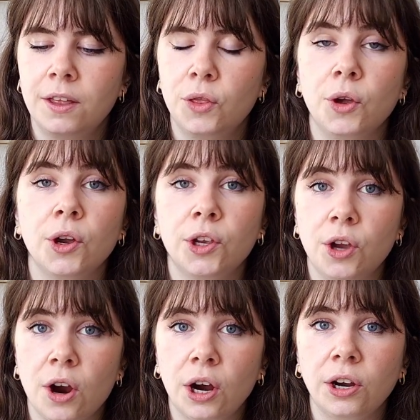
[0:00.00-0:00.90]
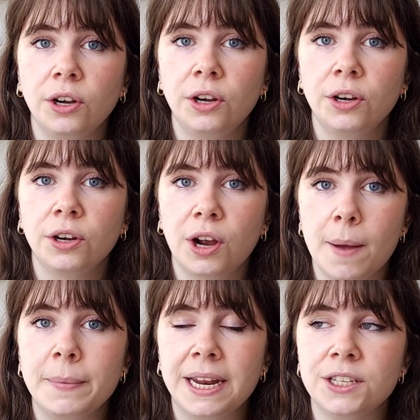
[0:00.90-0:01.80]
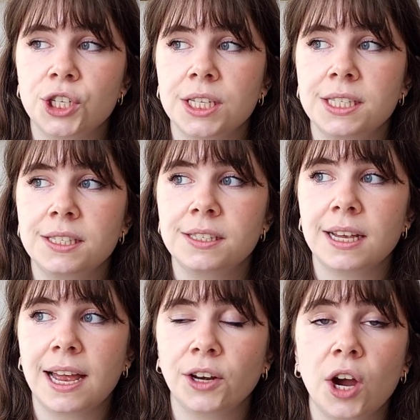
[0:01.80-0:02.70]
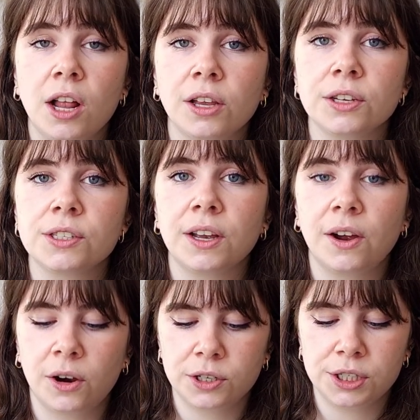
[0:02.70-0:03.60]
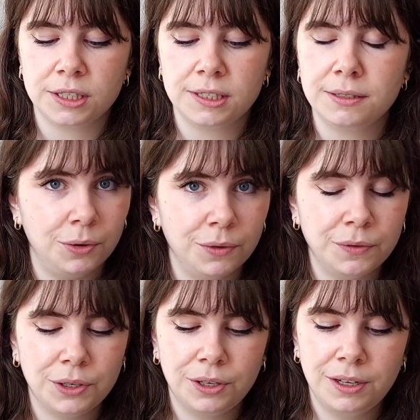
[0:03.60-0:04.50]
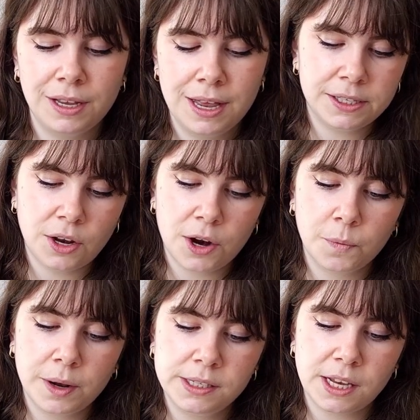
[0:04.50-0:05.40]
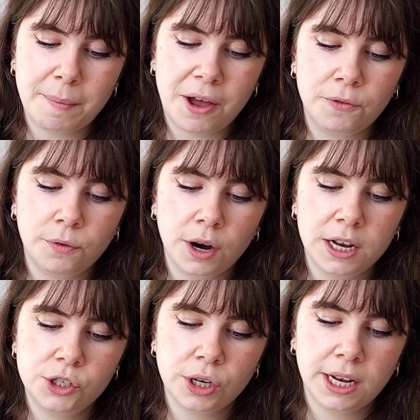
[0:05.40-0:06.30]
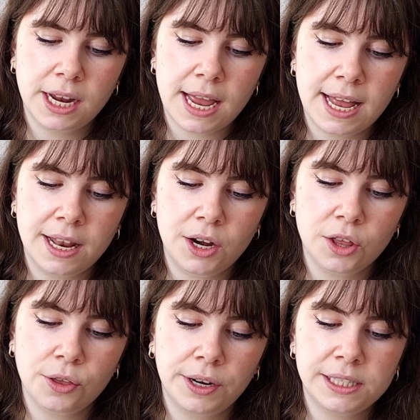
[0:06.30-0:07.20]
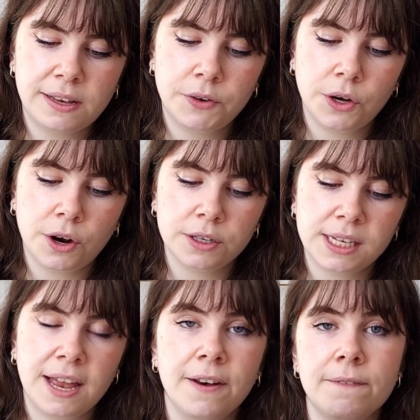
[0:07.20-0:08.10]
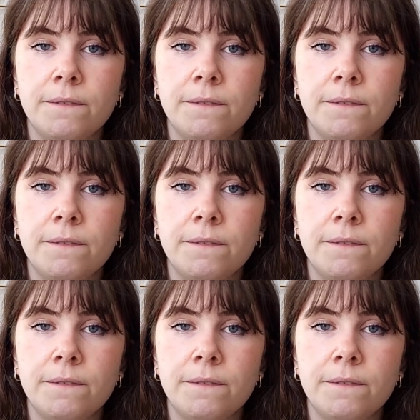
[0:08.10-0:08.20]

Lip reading: their yarn combinations and colors are just beautiful. This yarn runs about 437 yards and